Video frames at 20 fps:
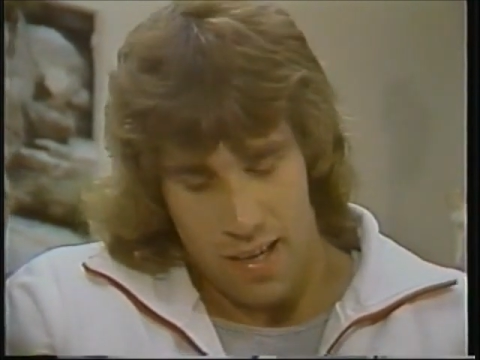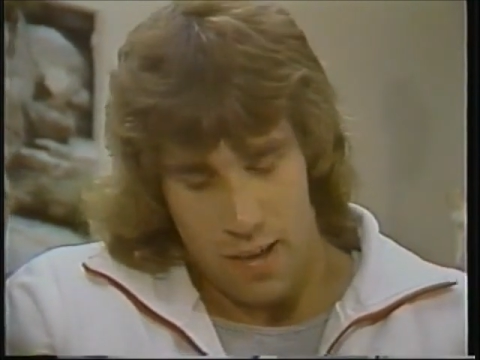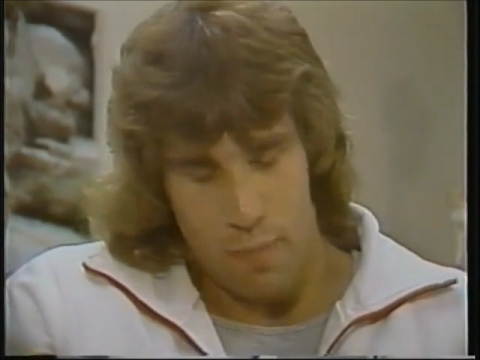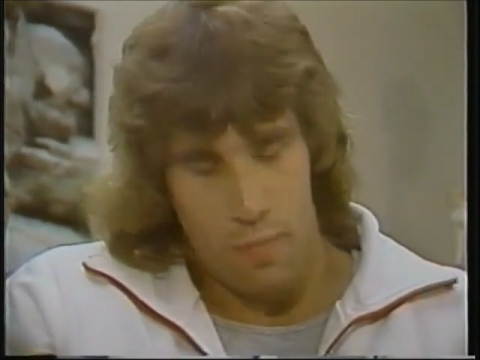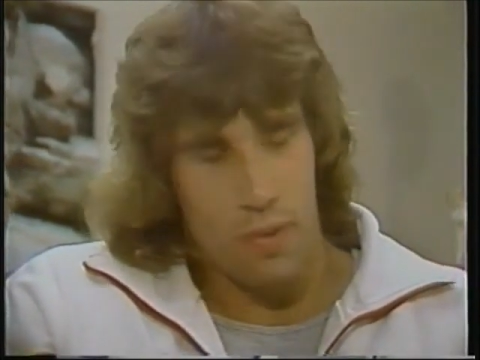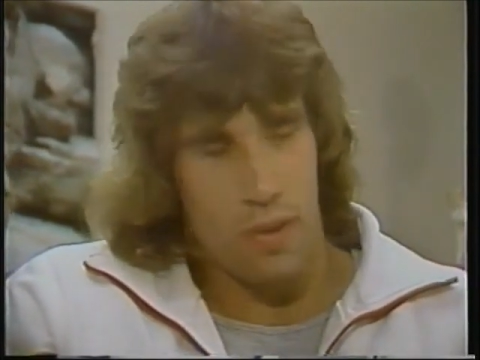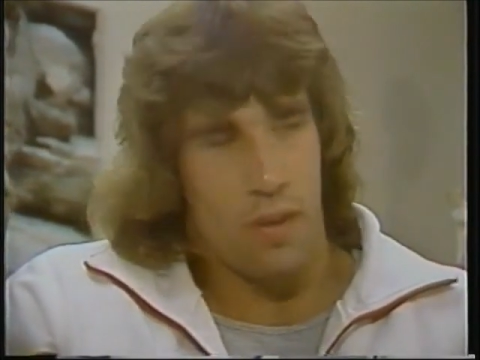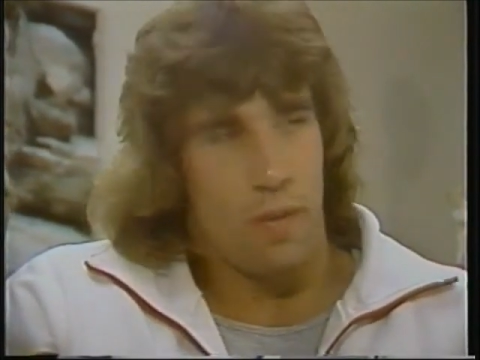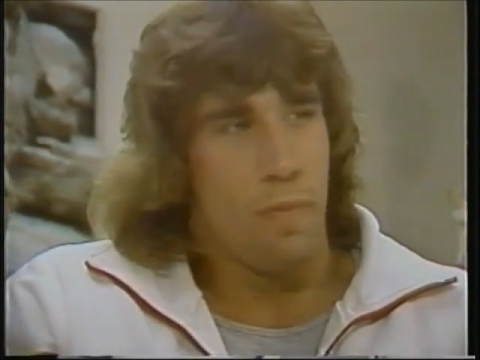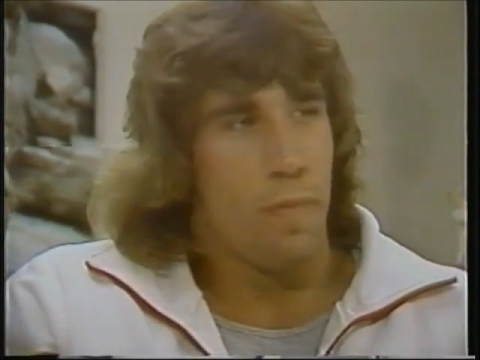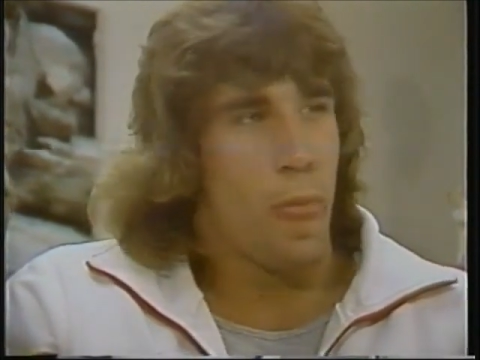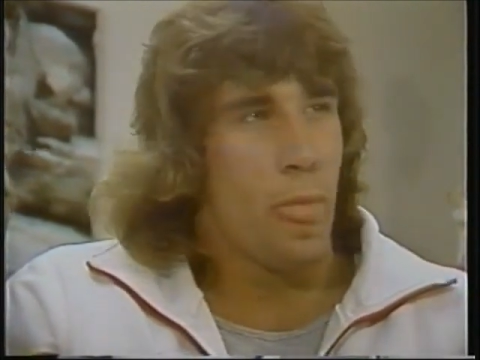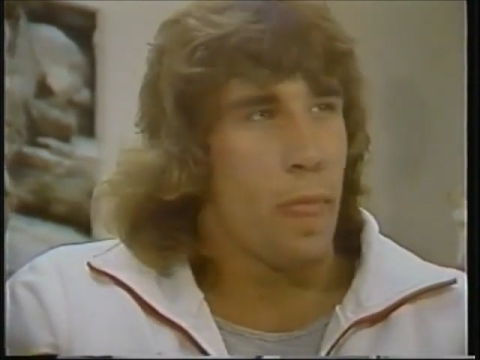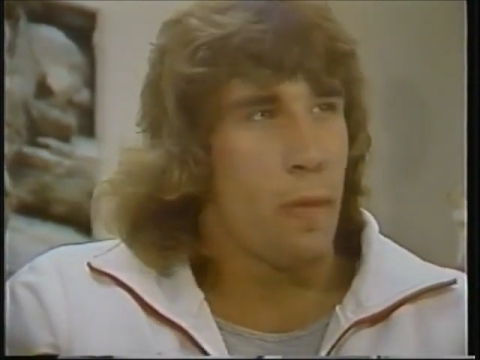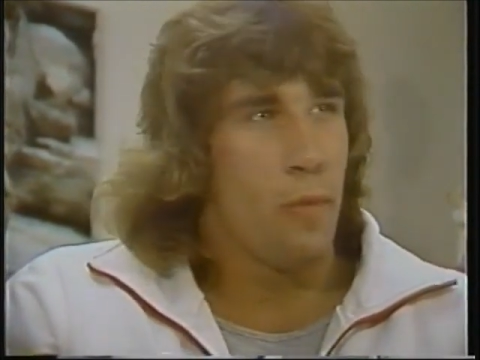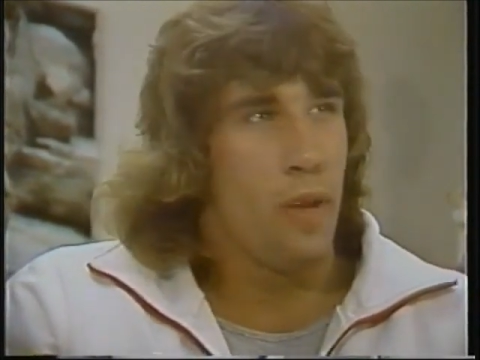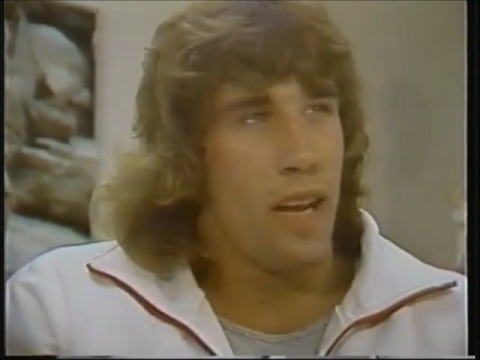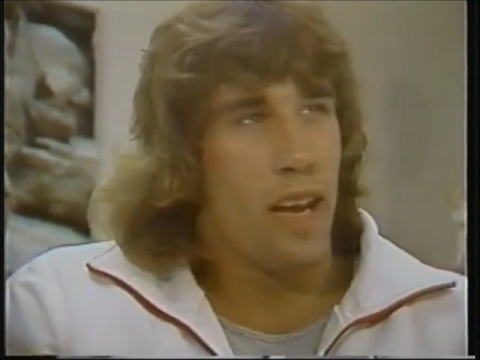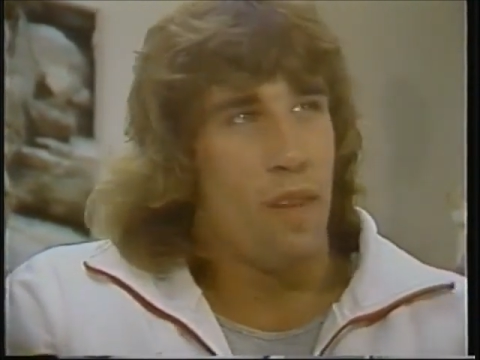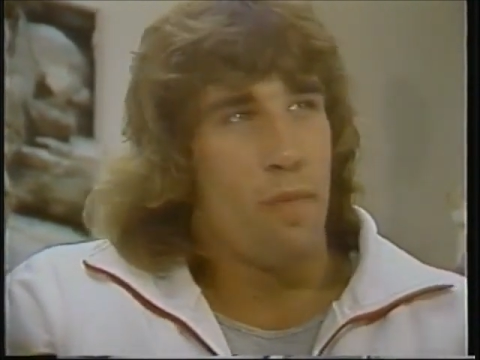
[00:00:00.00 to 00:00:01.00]
Yeah, Bill,
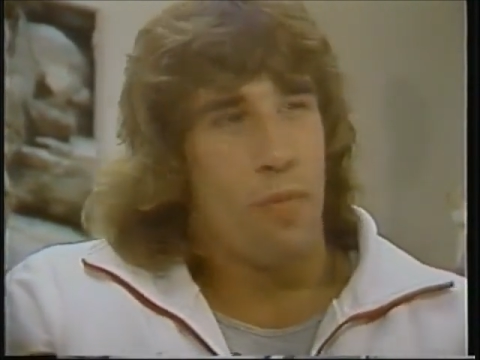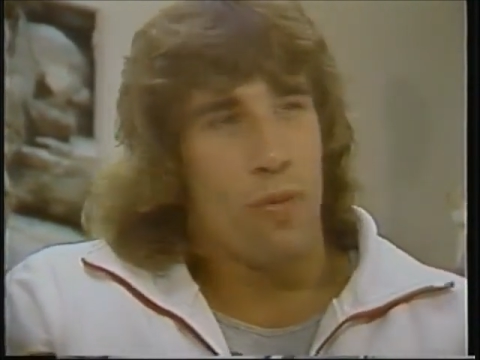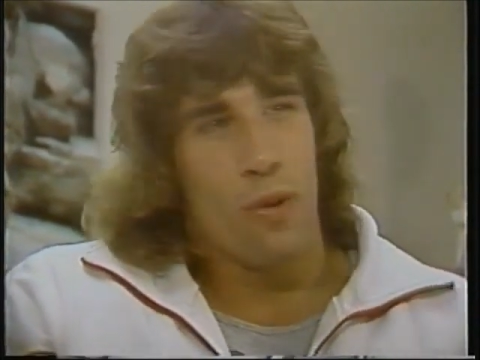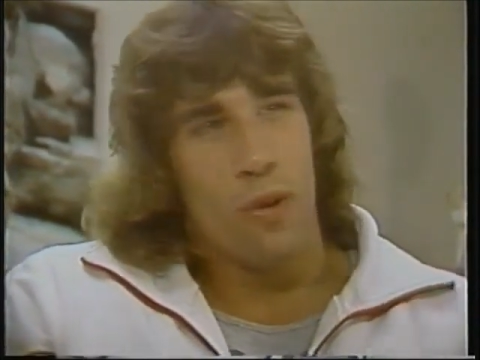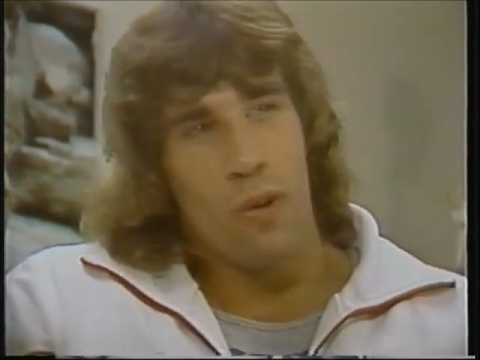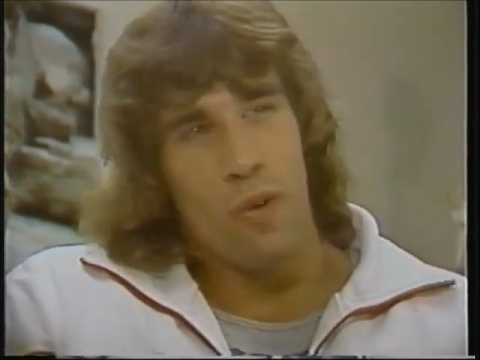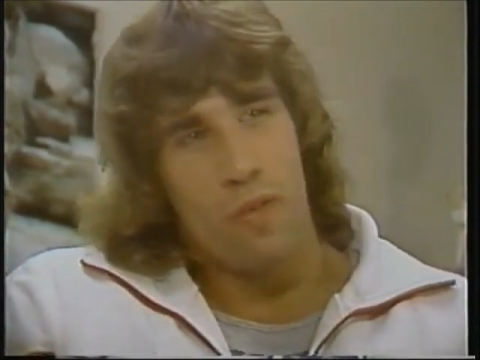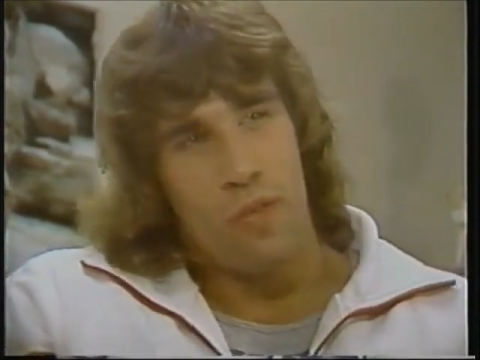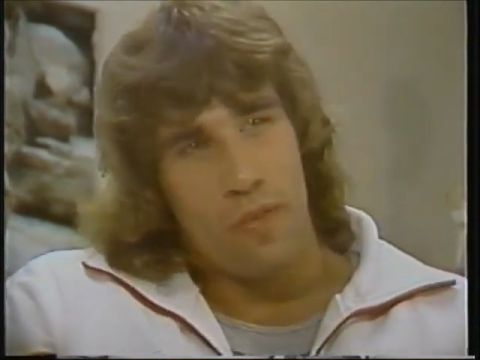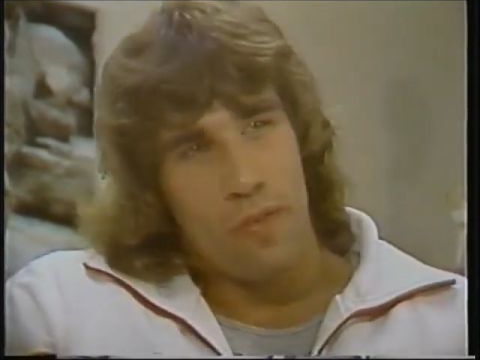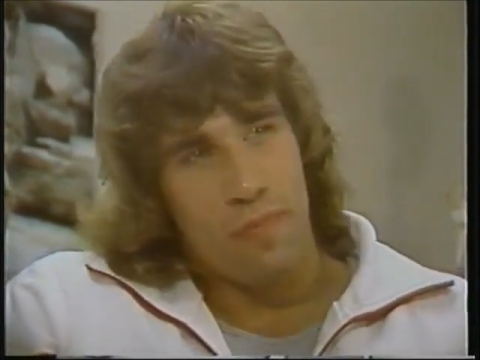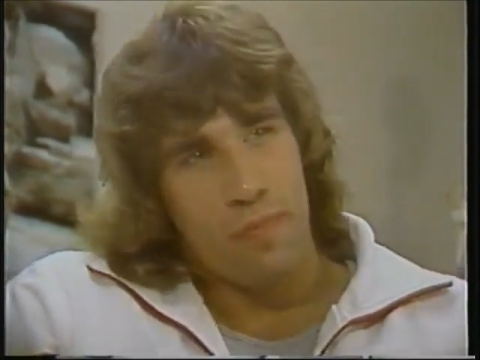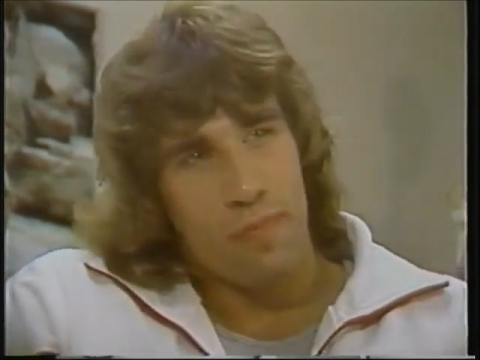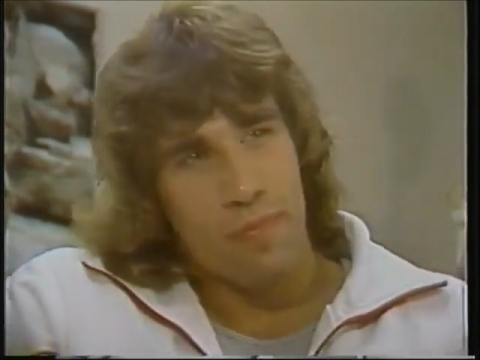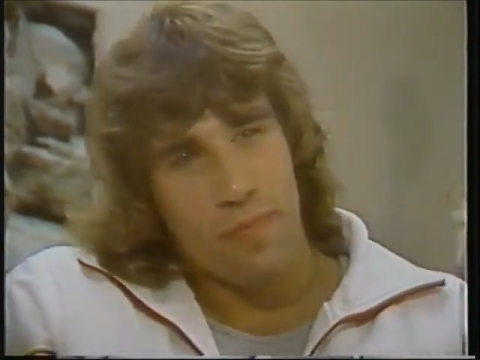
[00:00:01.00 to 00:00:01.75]
we have proof.